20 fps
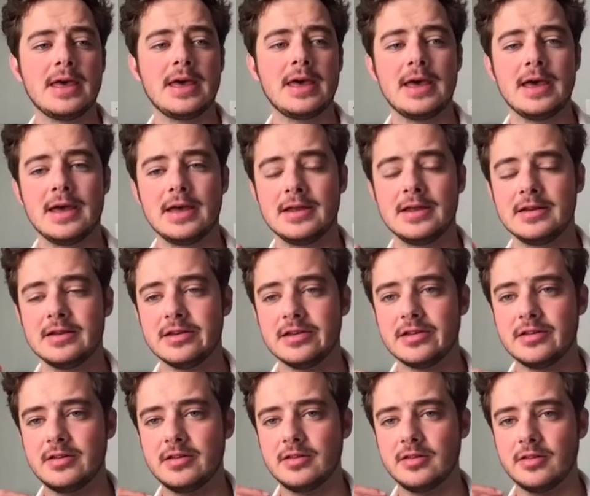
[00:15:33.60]
and
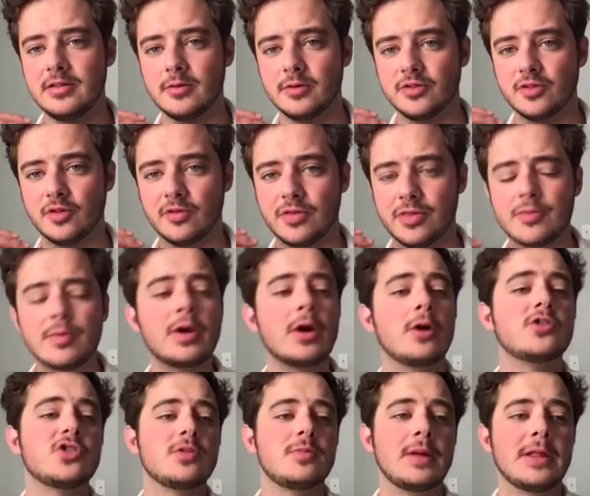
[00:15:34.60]
there's a
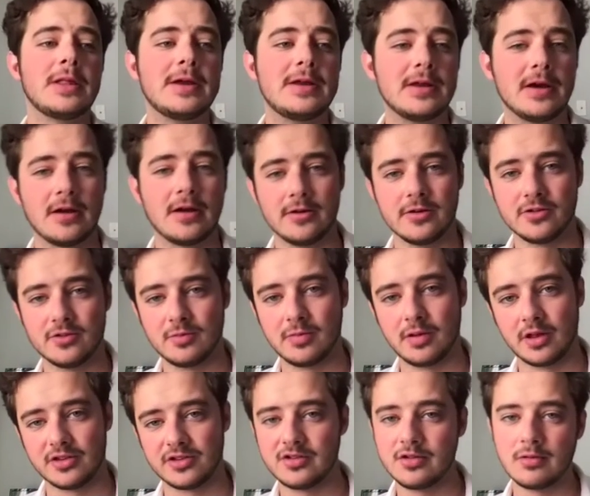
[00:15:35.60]
$300 million
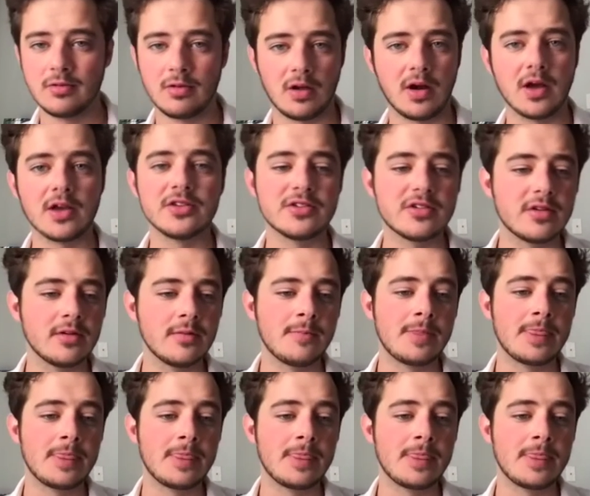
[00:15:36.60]
plus lost.